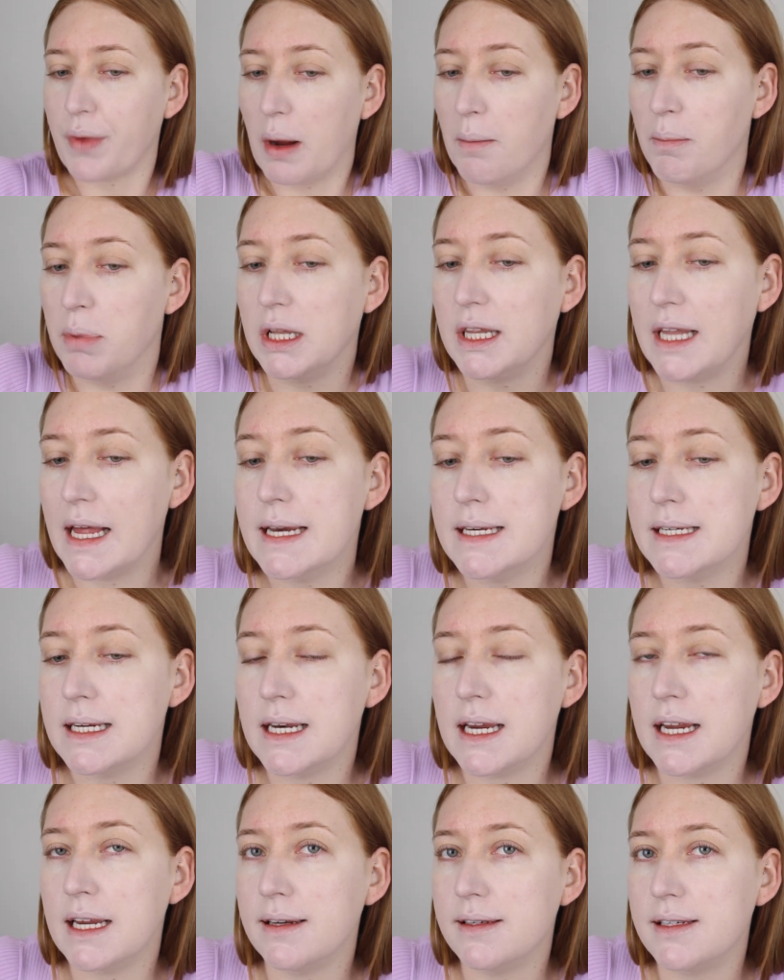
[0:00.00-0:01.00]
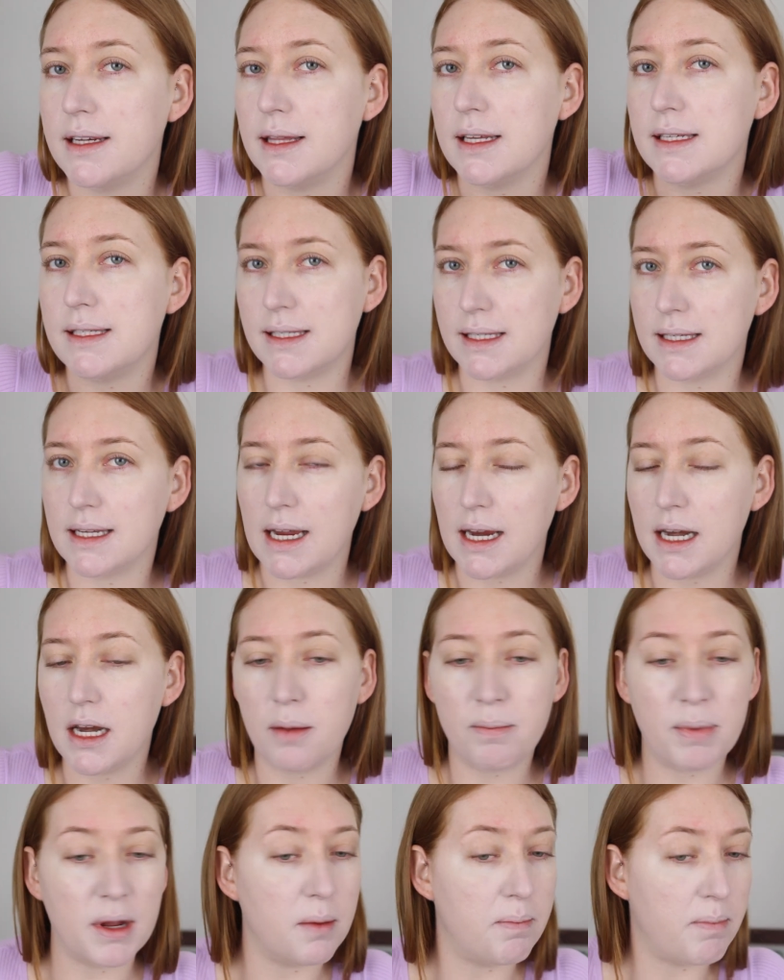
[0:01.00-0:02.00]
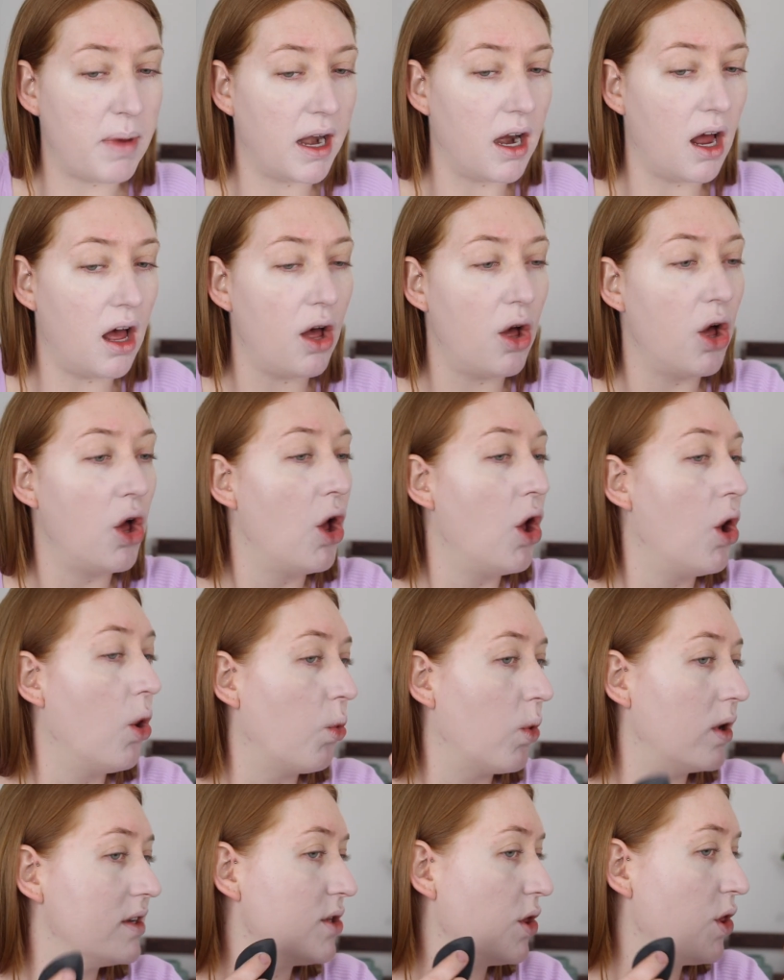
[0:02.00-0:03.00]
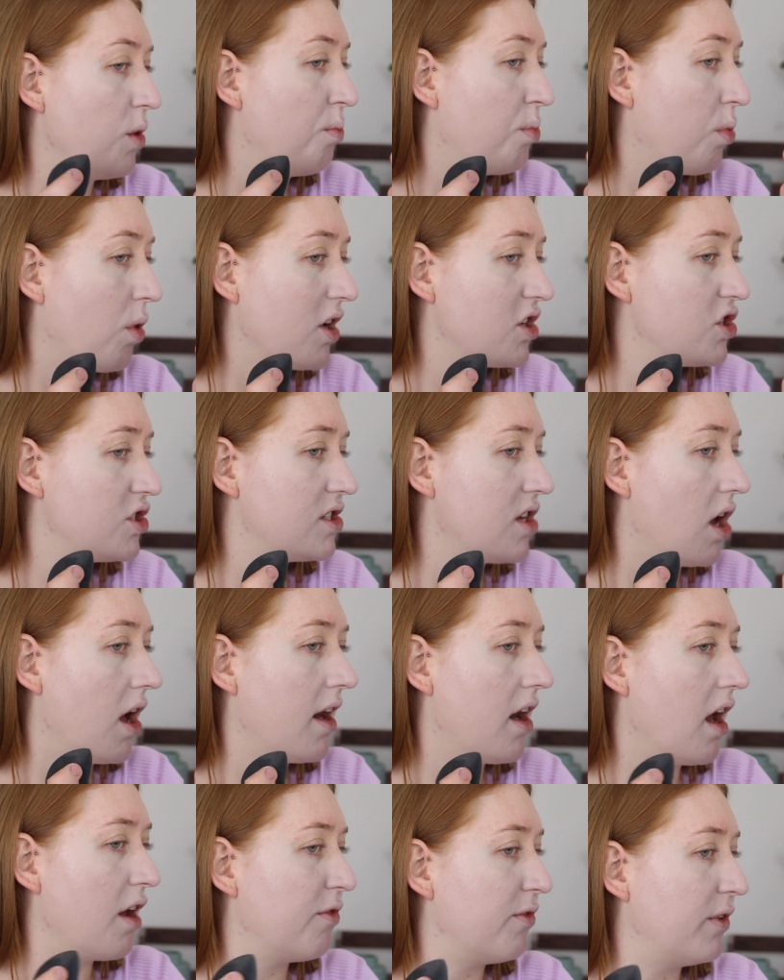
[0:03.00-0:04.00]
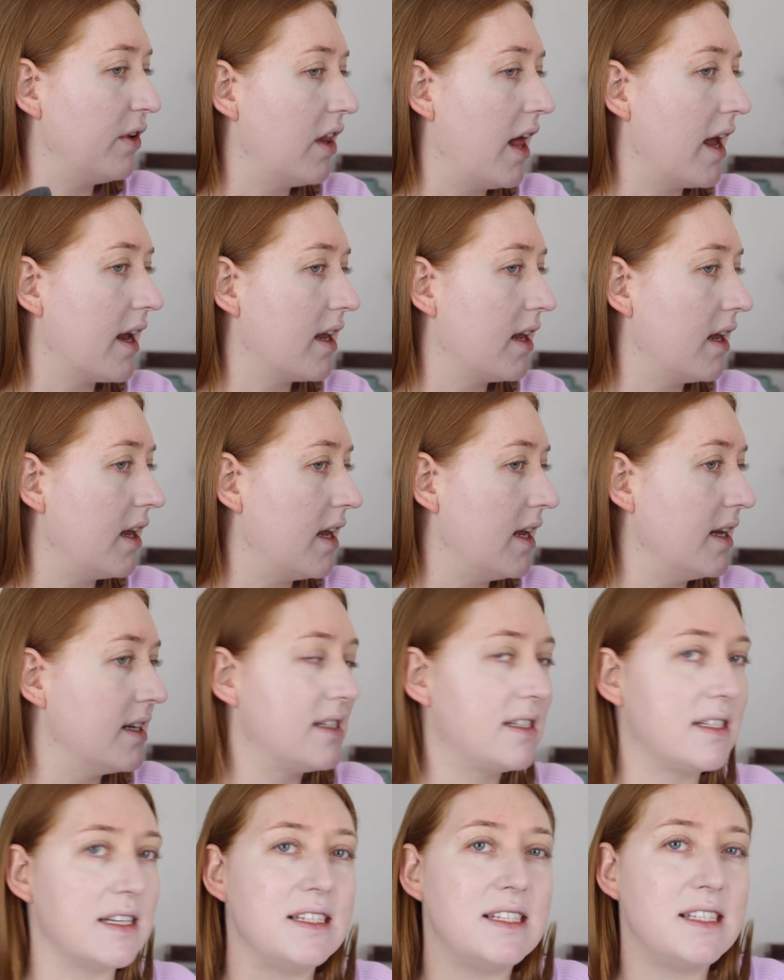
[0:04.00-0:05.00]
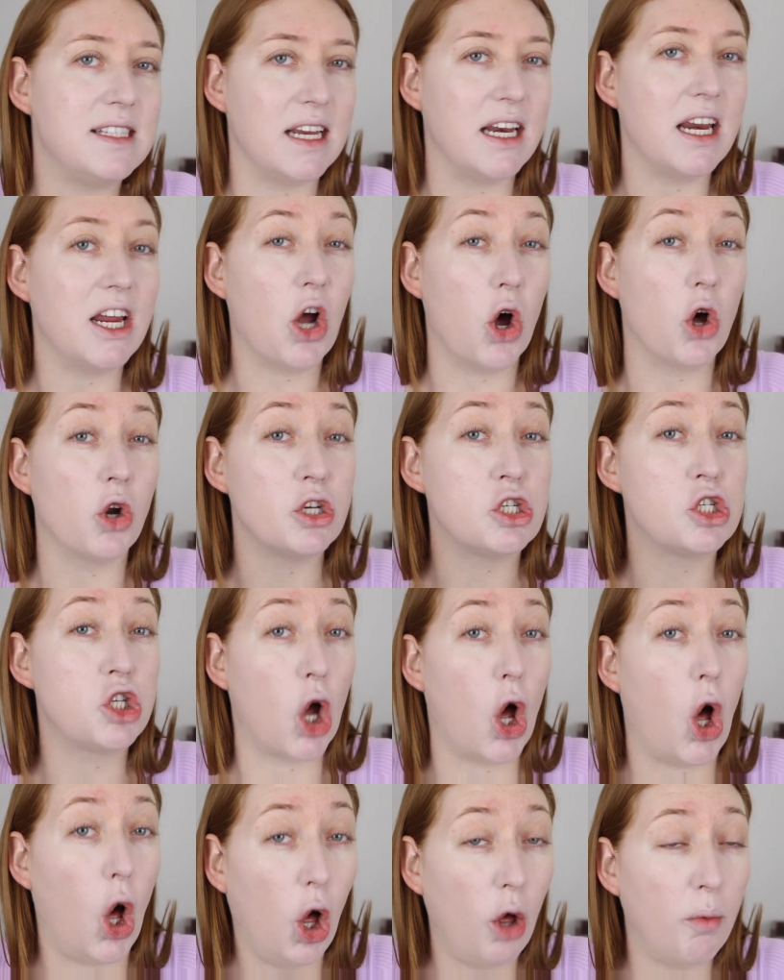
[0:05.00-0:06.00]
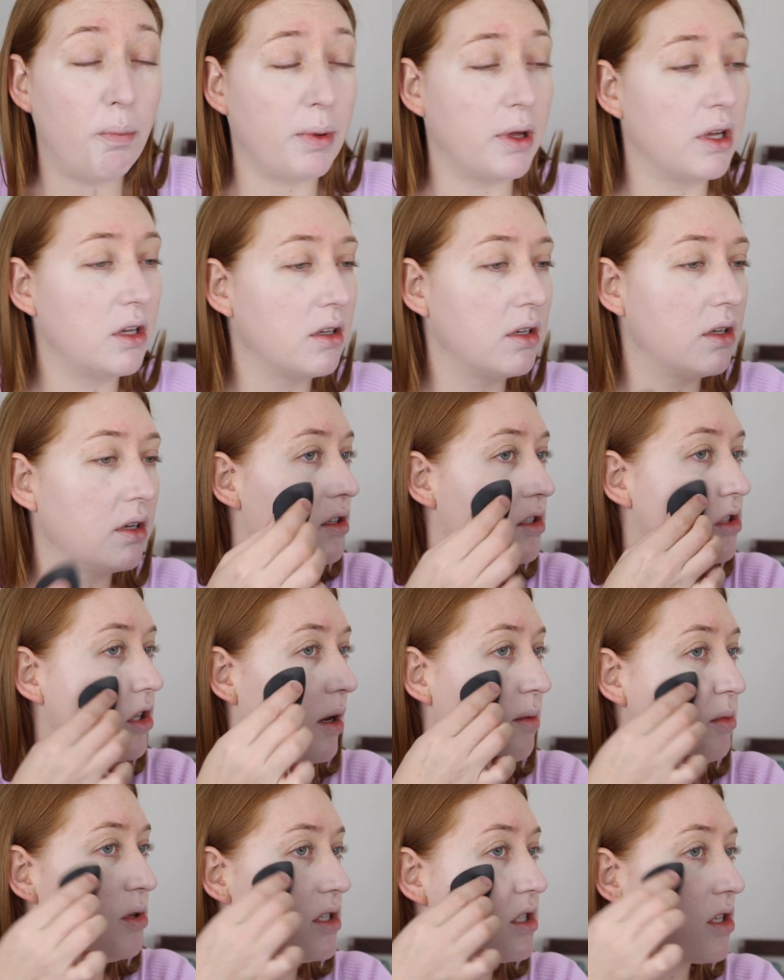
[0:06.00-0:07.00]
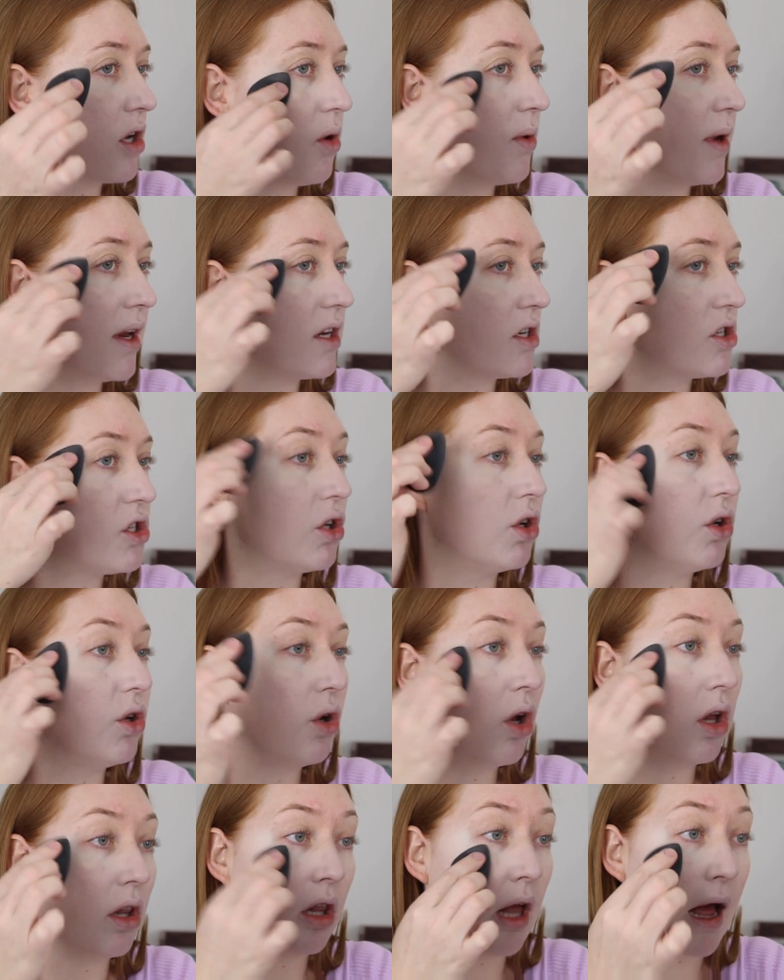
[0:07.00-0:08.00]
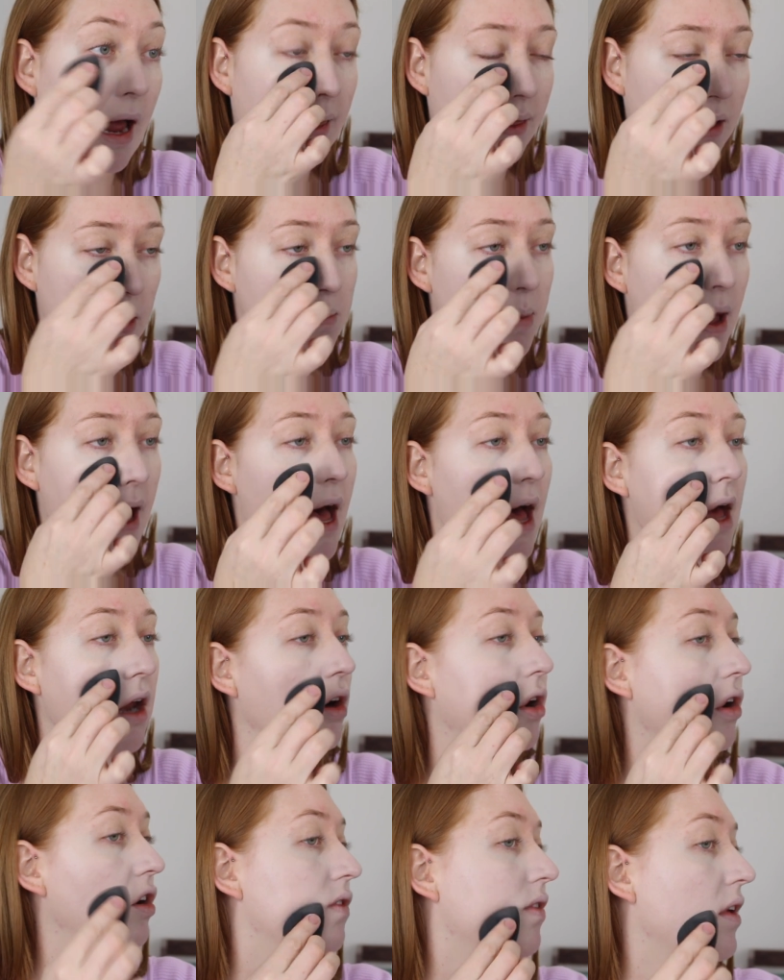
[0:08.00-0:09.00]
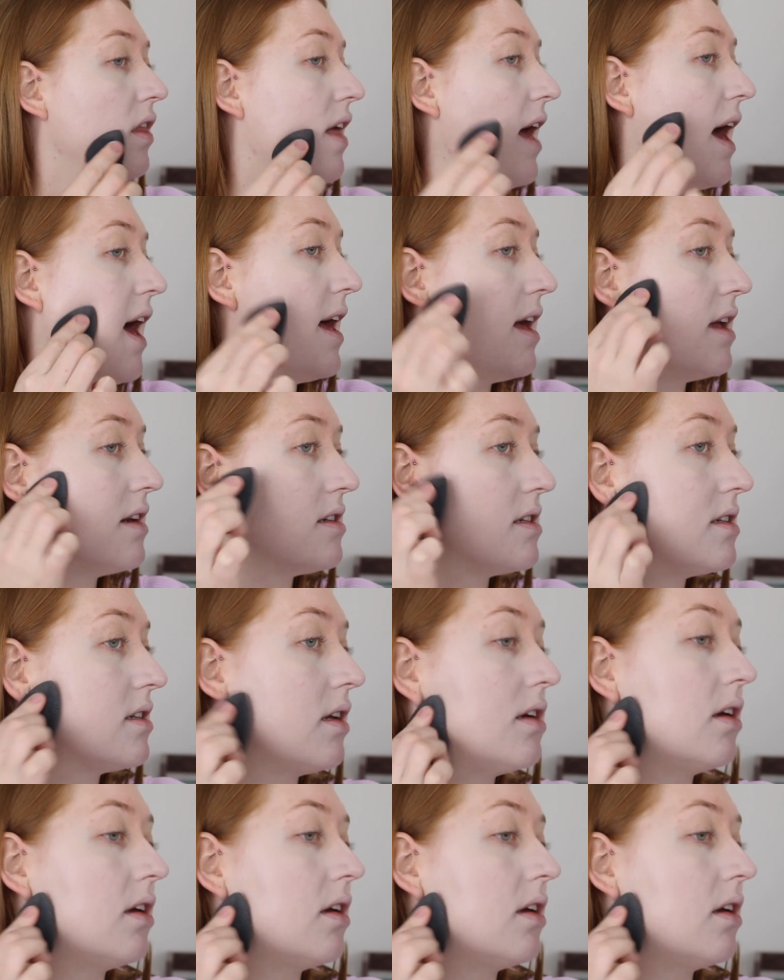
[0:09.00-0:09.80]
blended into the skin a bit better, whereas on the brush side I feel like it's sitting on top. So I'm just going to lightly pat over that.